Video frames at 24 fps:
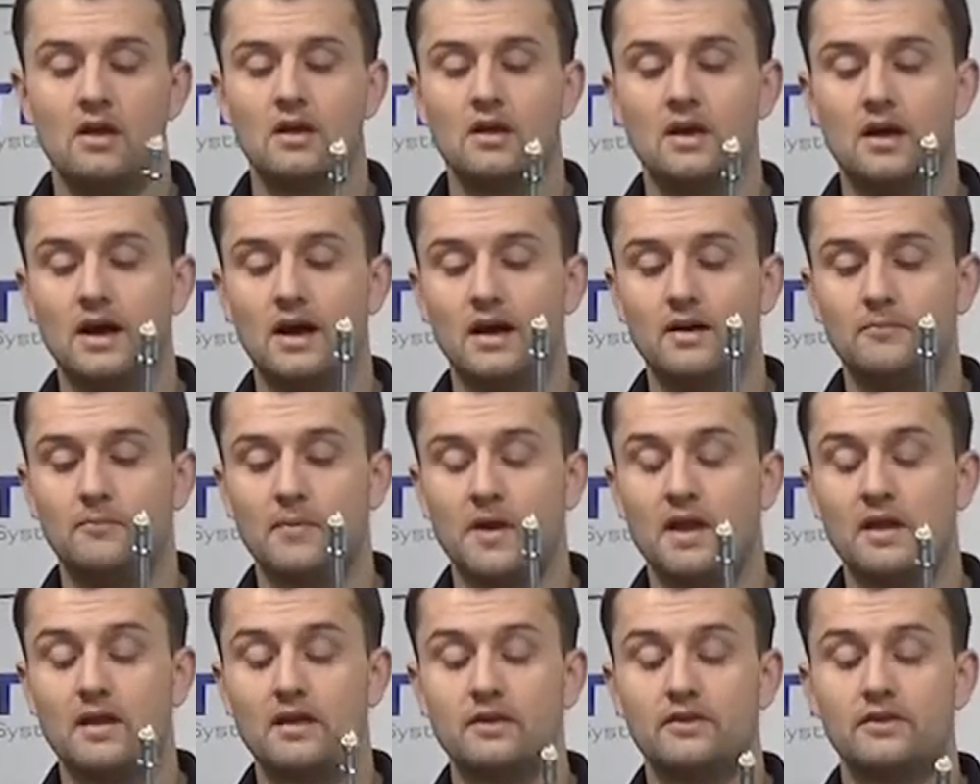Um,
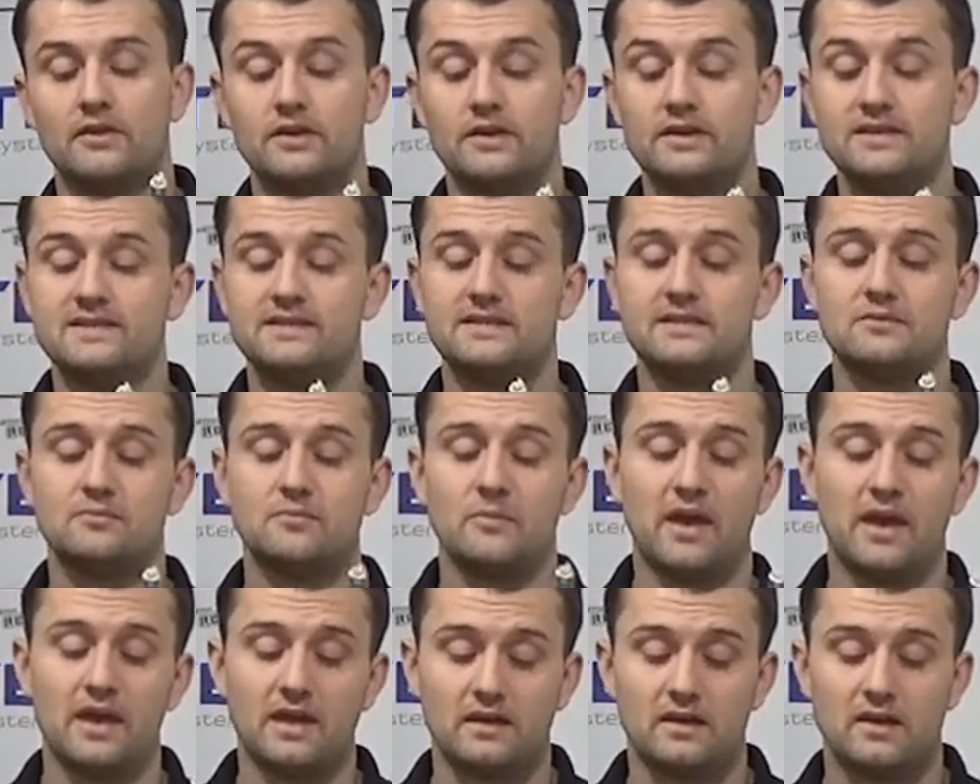they're easy to
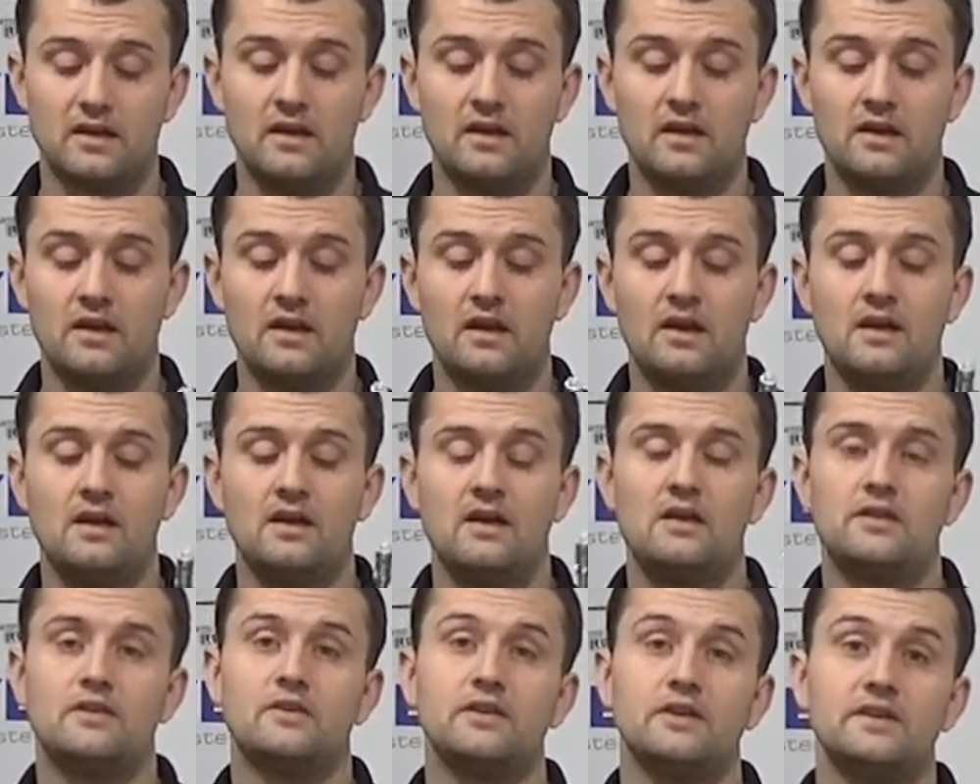make,
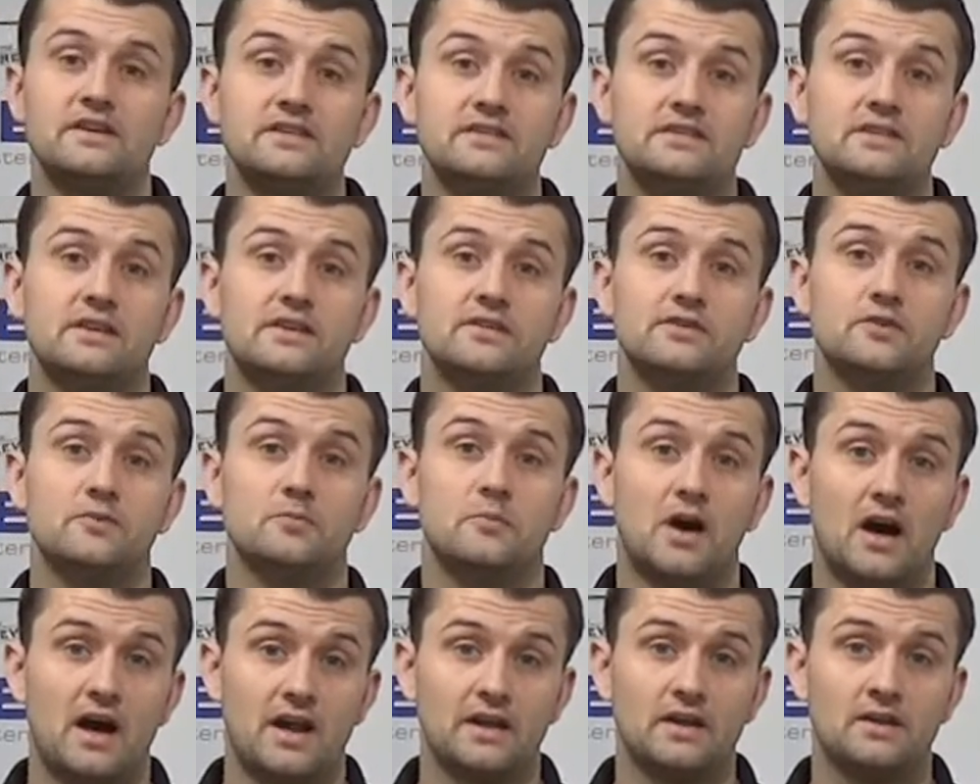they're easy on your
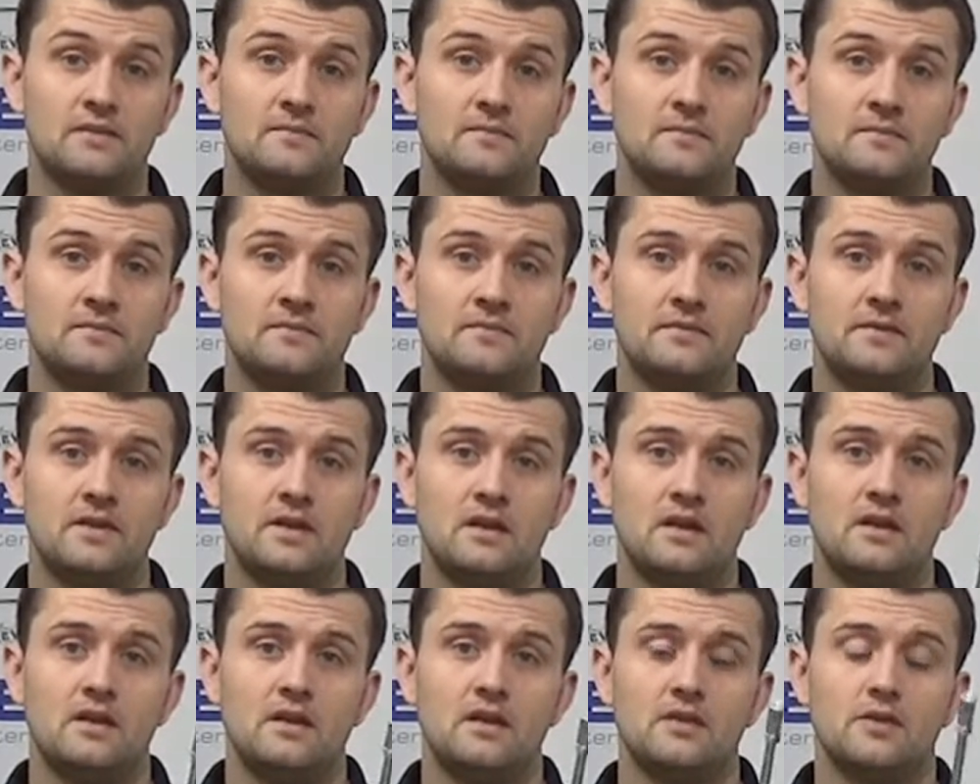body.
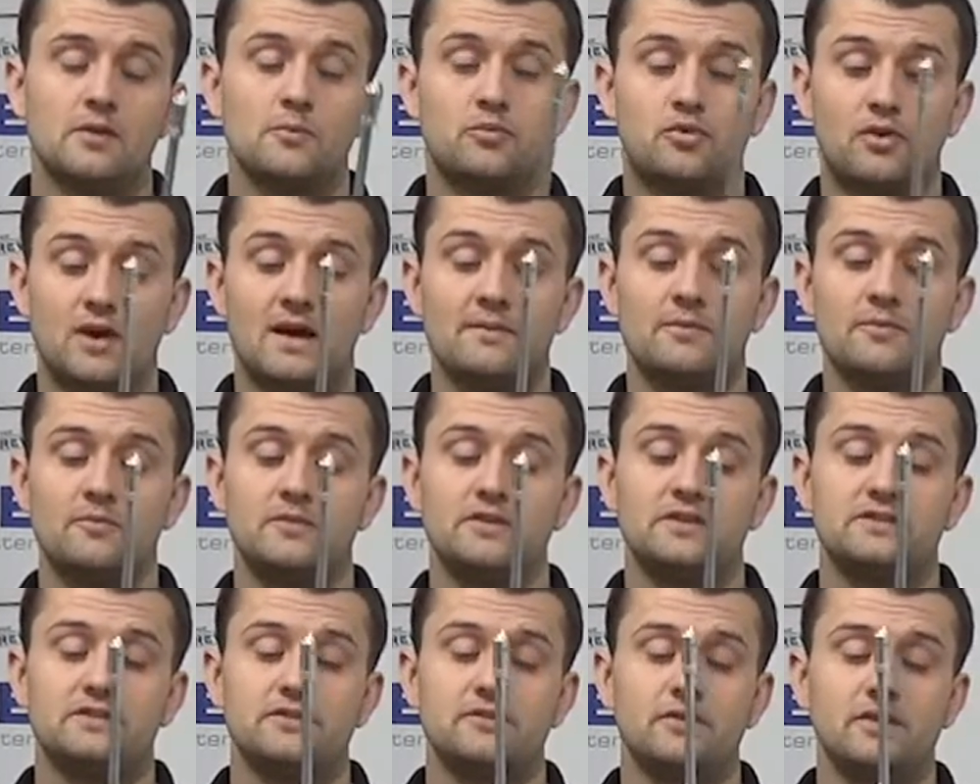The problem
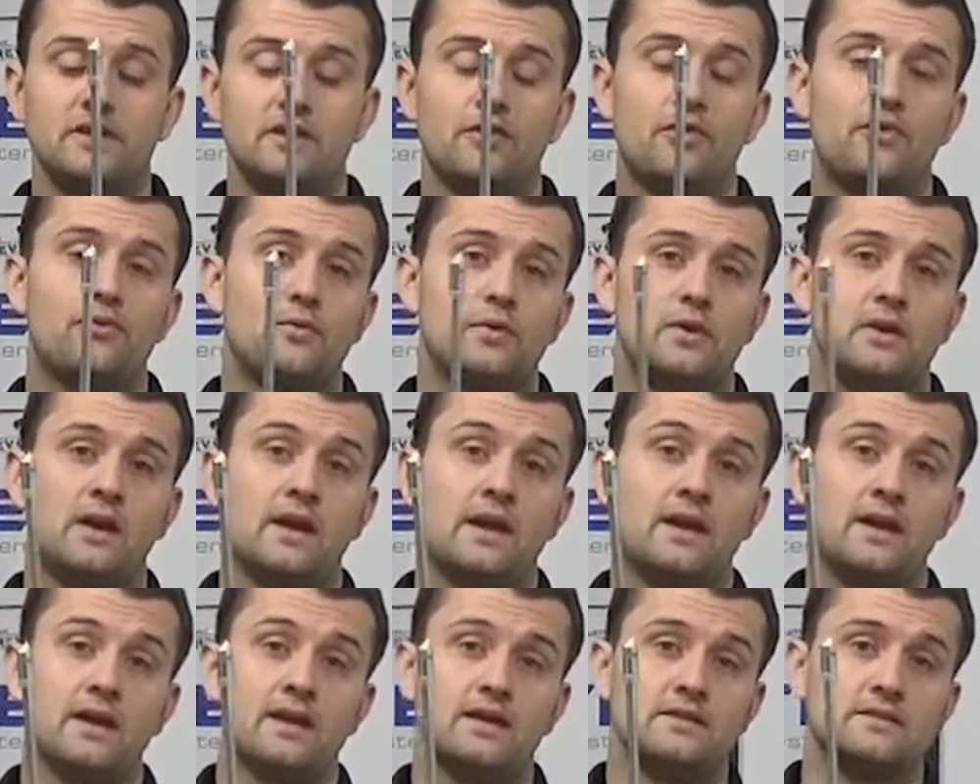is you need three
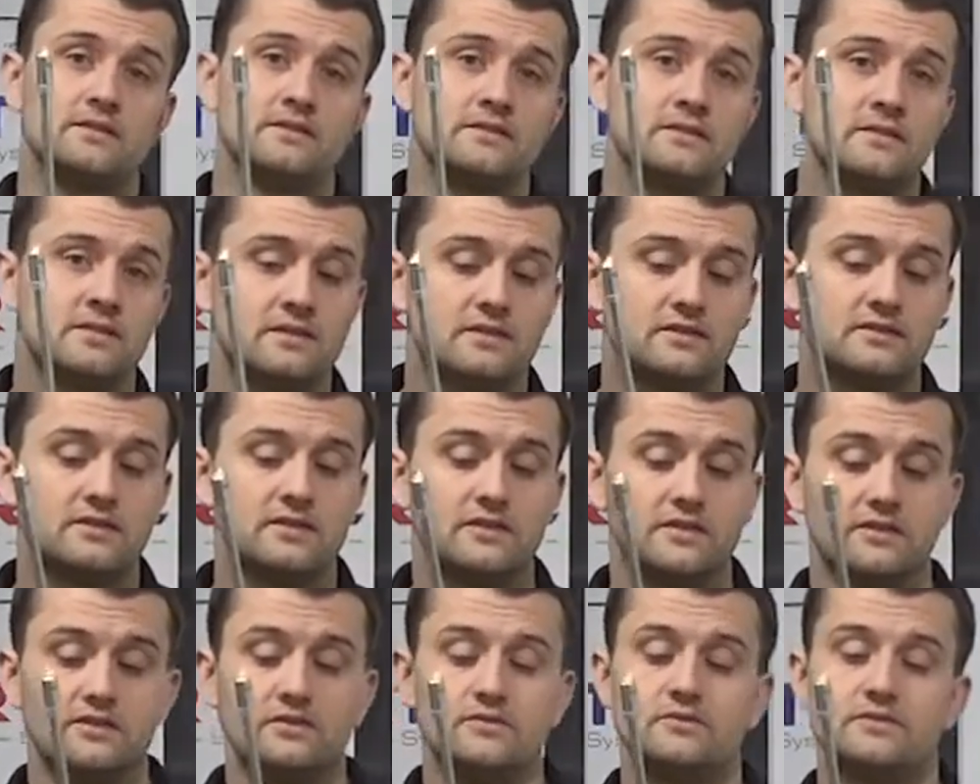hands to
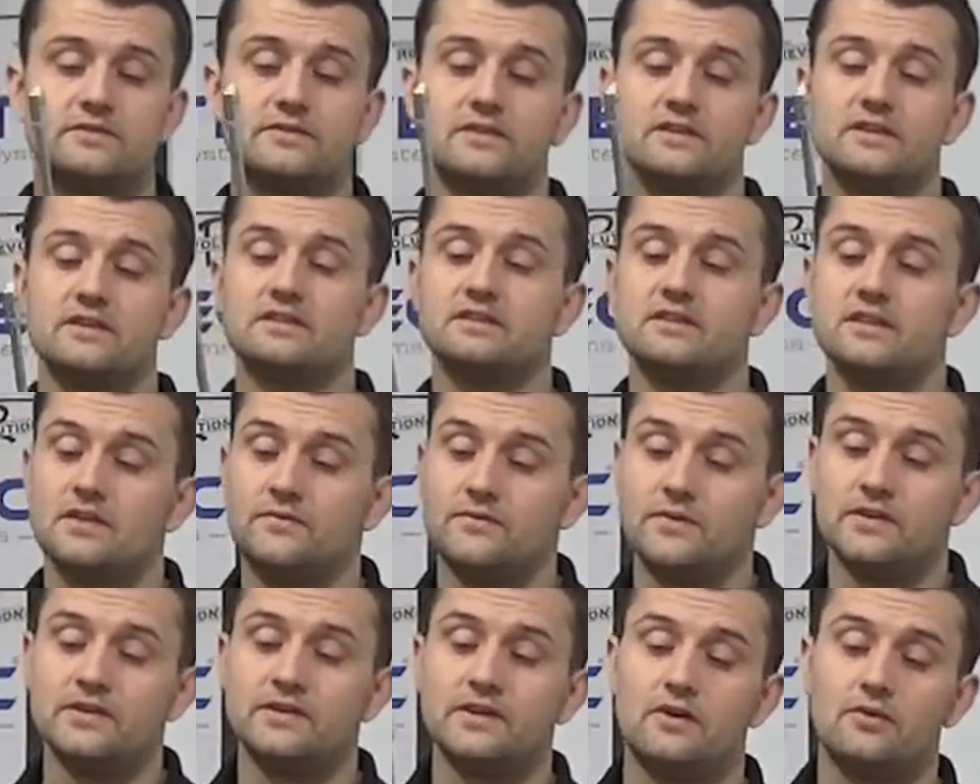use this
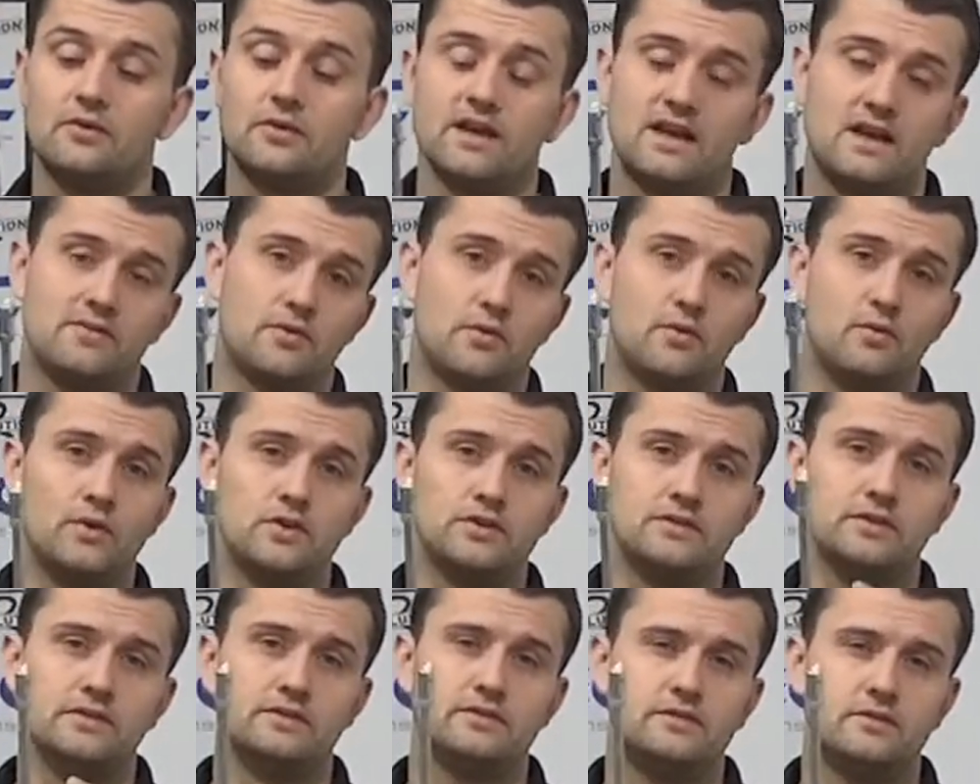if you don't have a
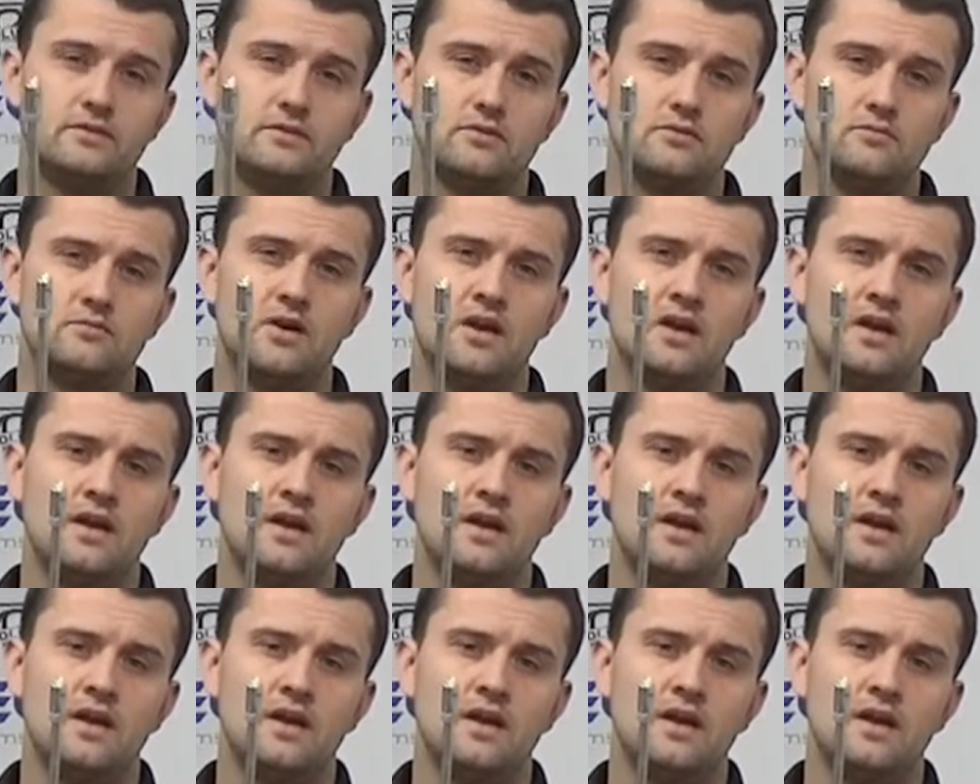rigid tube.